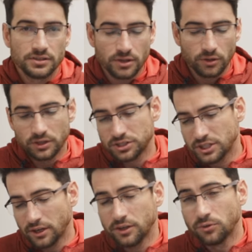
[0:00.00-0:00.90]
So
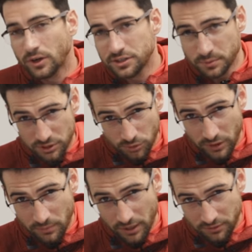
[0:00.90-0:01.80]
Koscielny runs
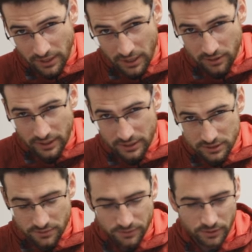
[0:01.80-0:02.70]
between Monreal and
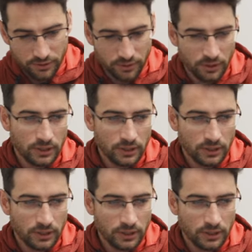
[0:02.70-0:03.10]
his defender,